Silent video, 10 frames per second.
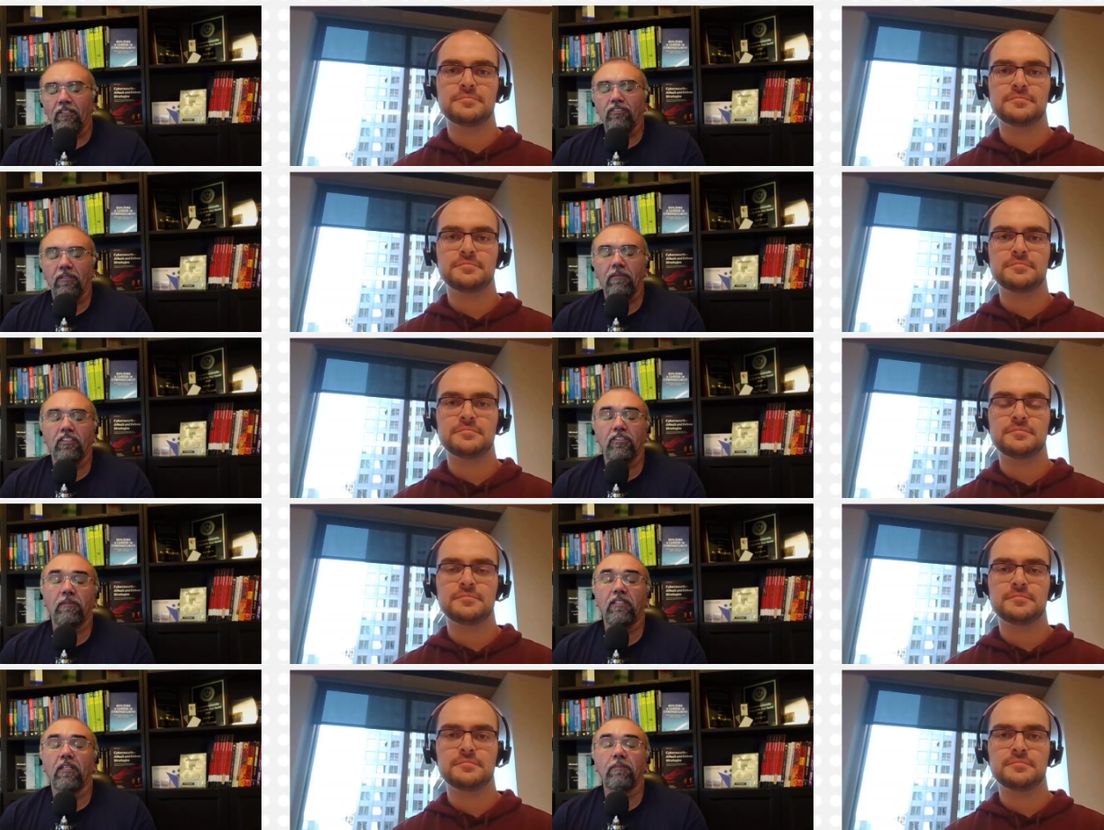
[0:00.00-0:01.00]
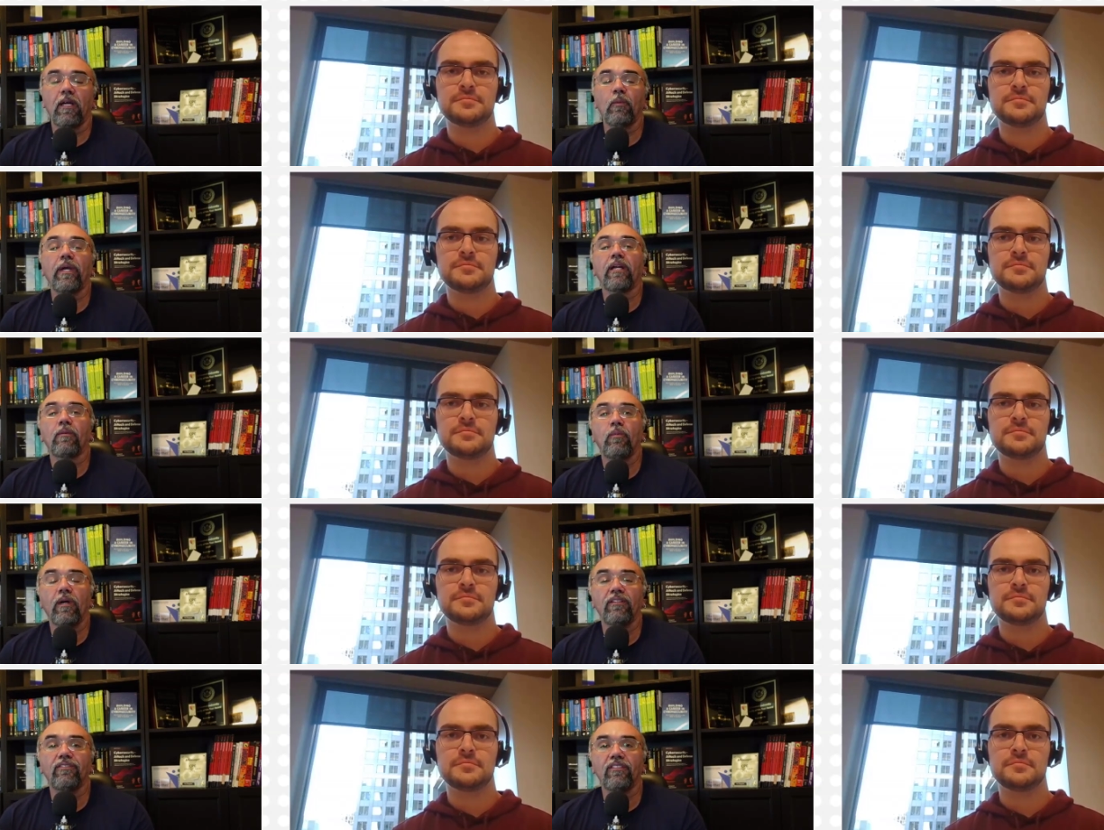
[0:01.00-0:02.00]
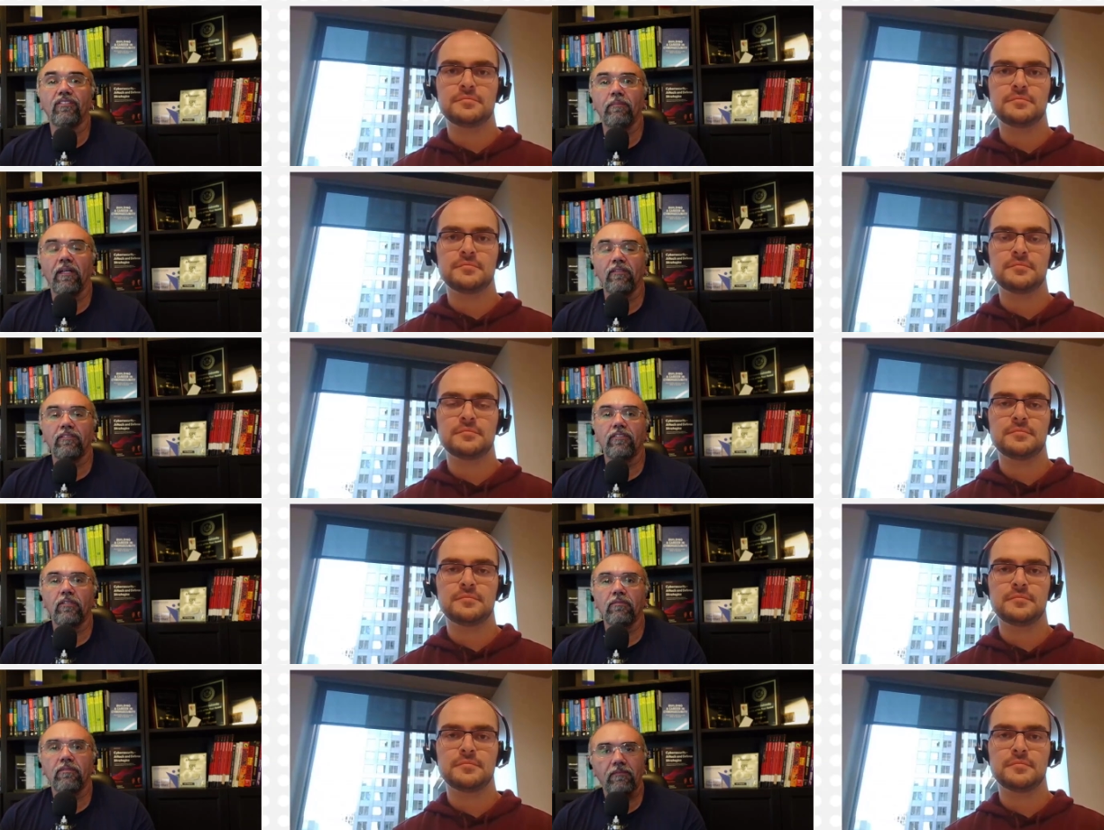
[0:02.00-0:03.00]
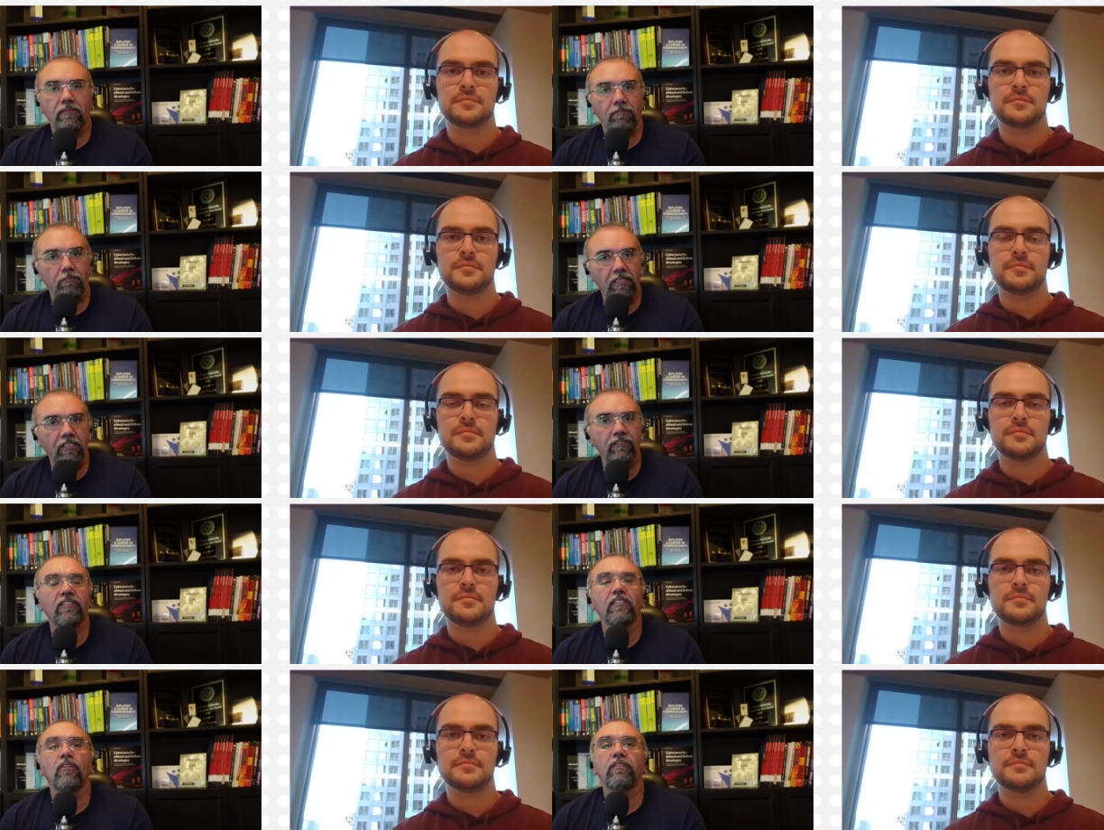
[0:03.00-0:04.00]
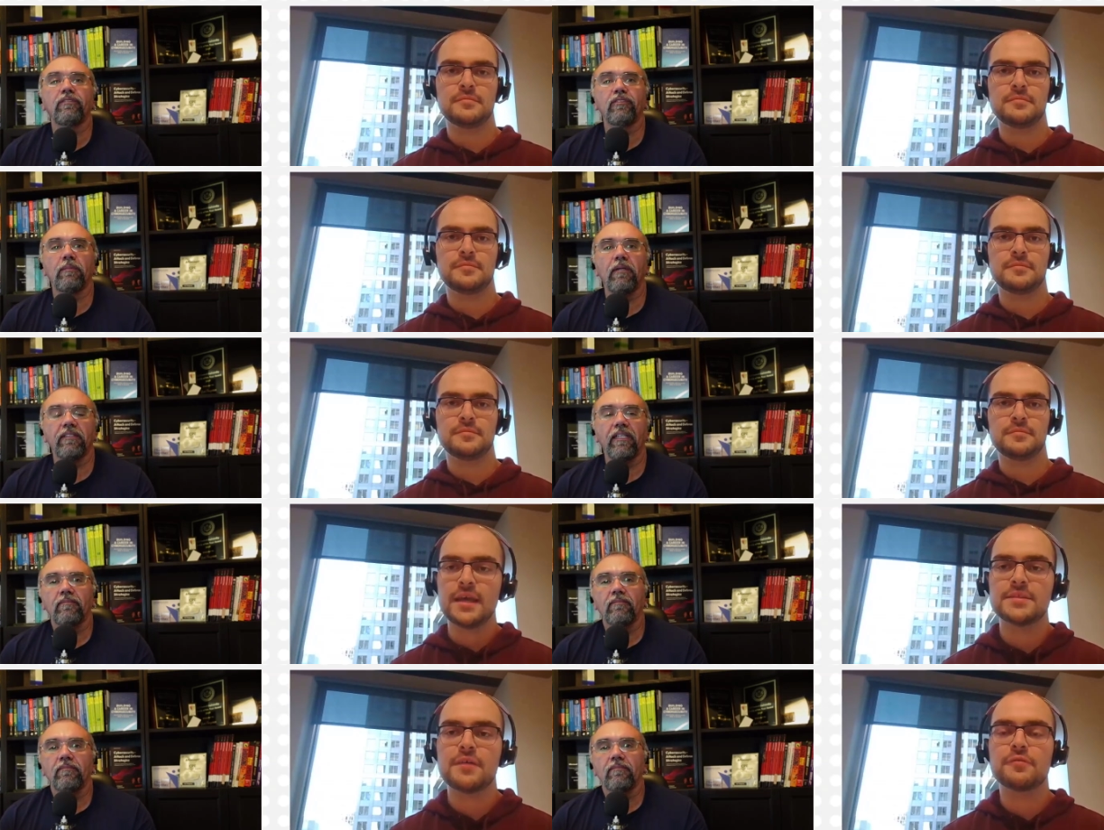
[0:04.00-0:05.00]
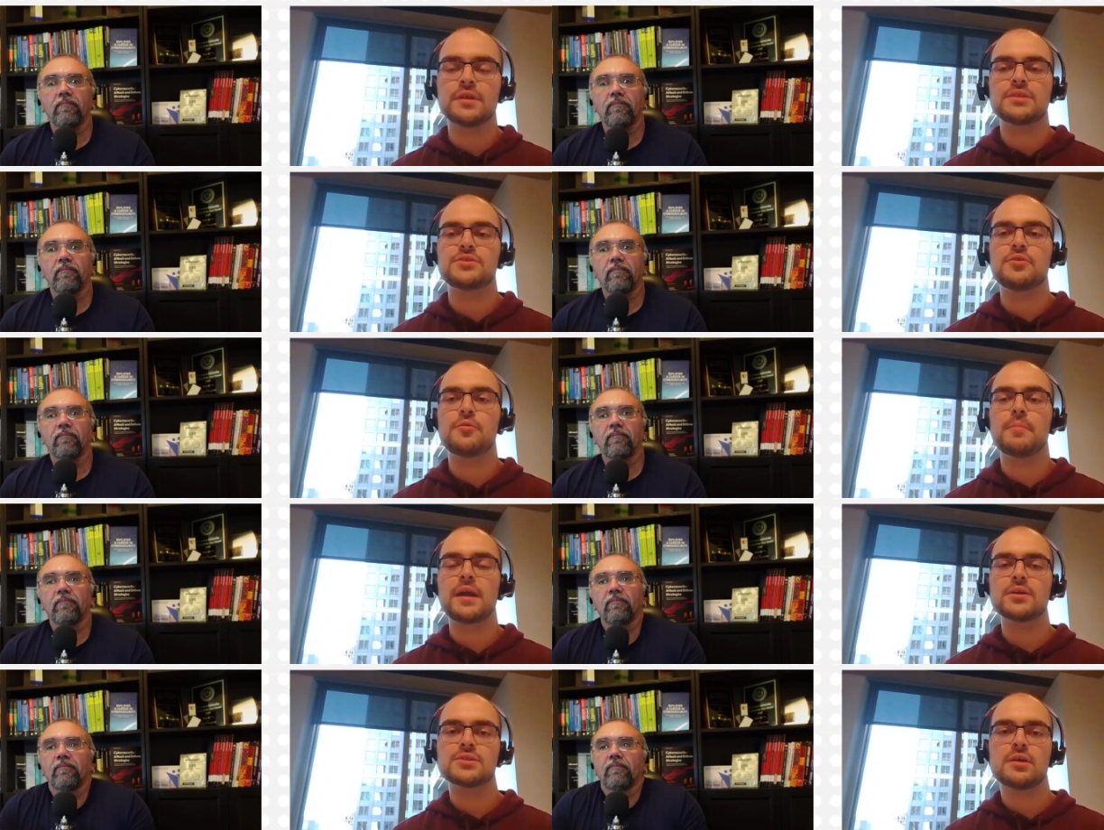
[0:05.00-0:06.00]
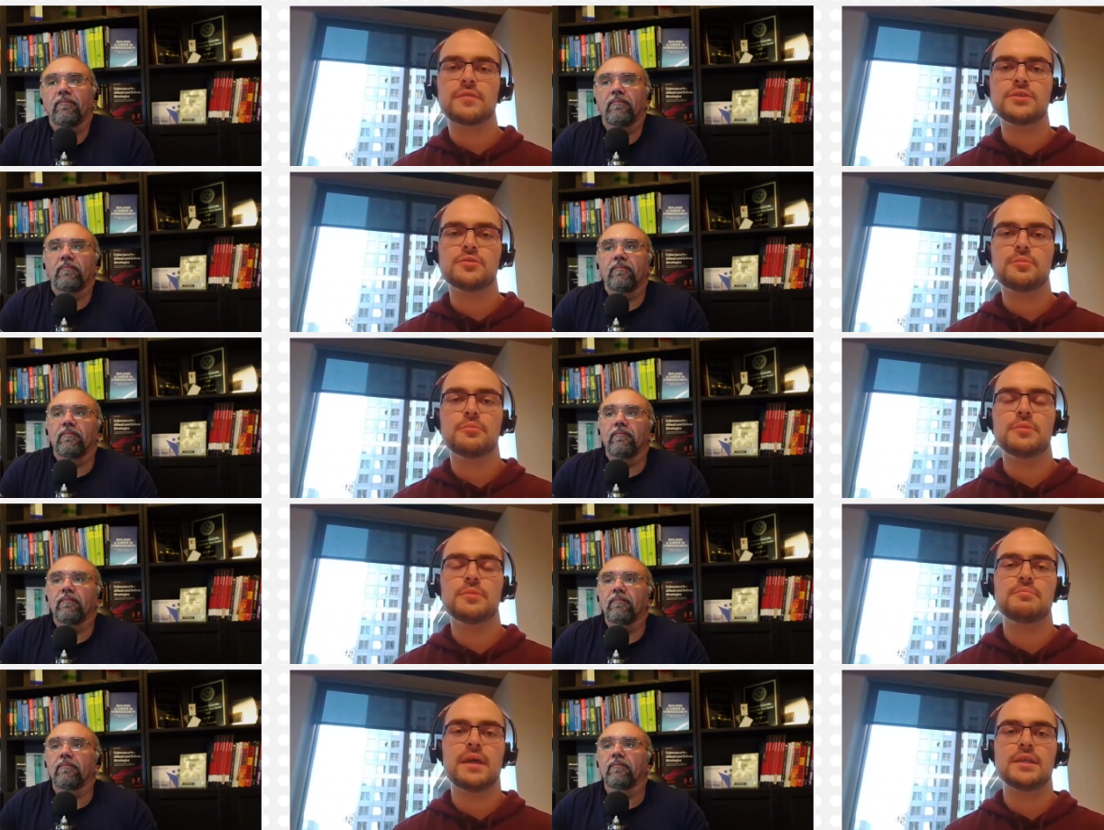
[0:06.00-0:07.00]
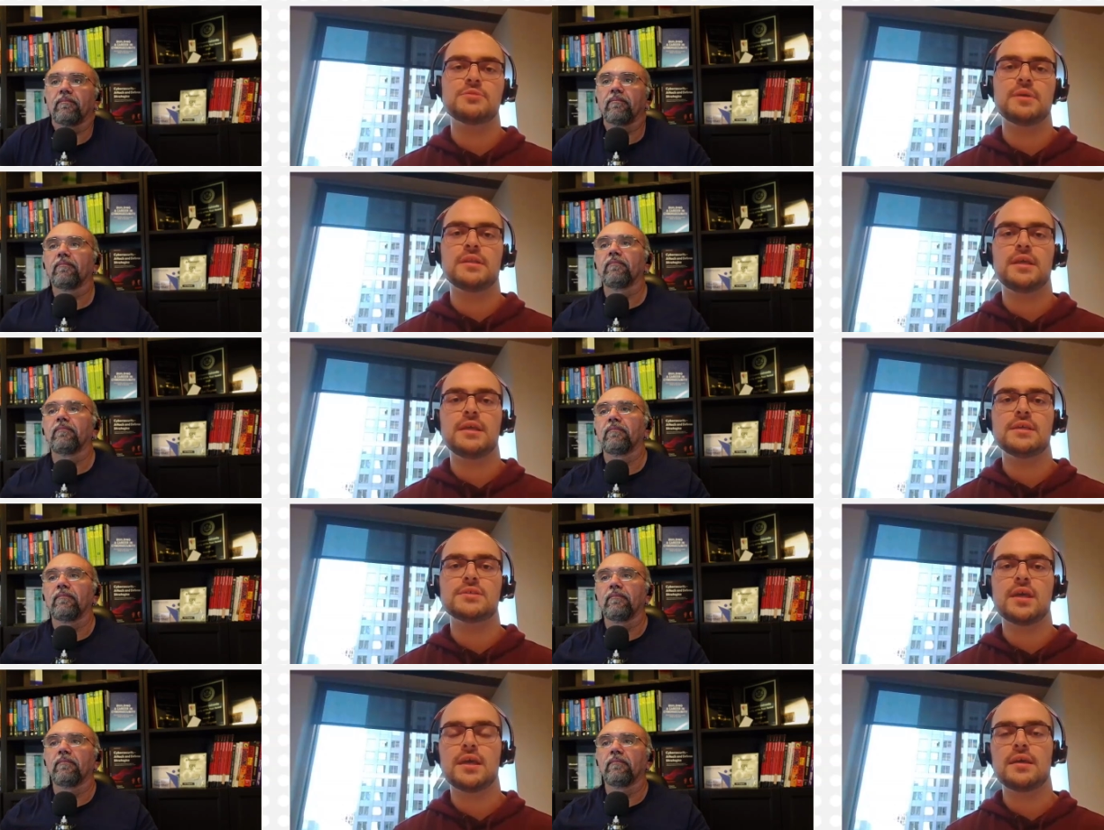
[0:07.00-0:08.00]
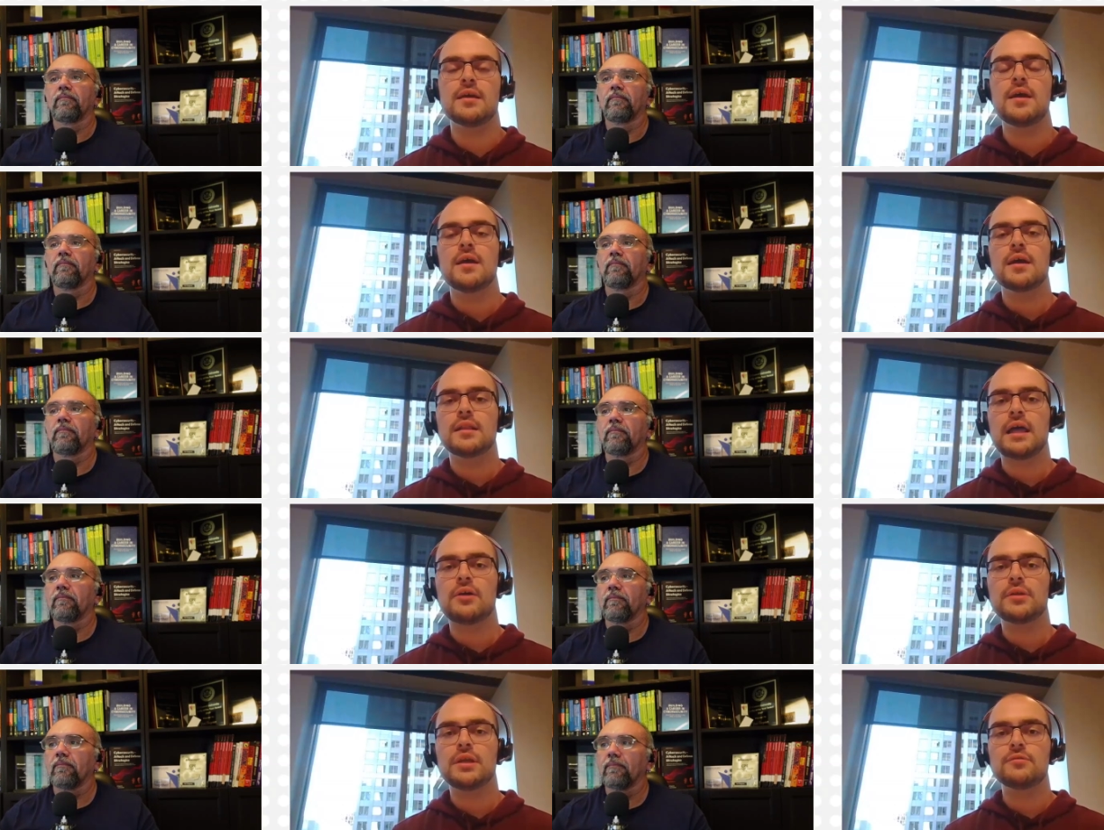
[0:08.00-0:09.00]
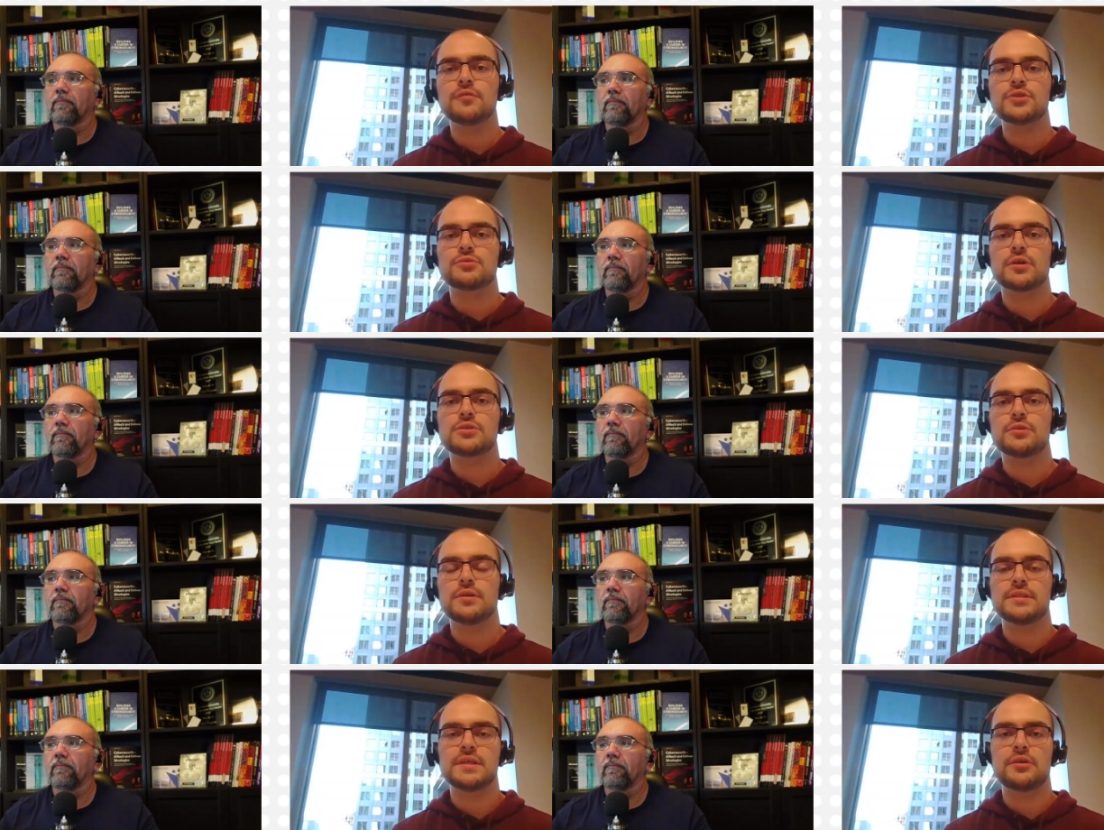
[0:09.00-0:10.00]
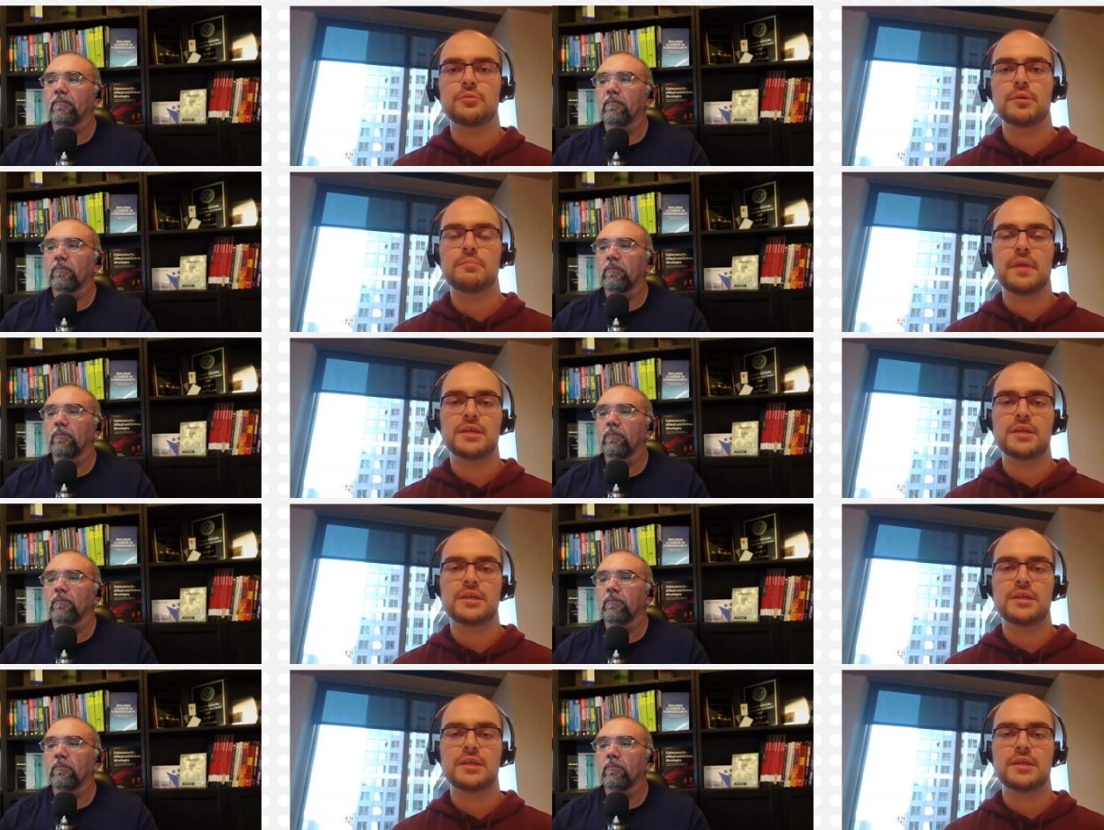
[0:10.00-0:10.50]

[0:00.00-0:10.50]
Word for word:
Speaker 1: some customers may not be aware what is this about. So, give us an overview about that.
Speaker 2: Yeah, definitely. So, Microsoft Entra Permission Management is a cloud infrastructure entitlement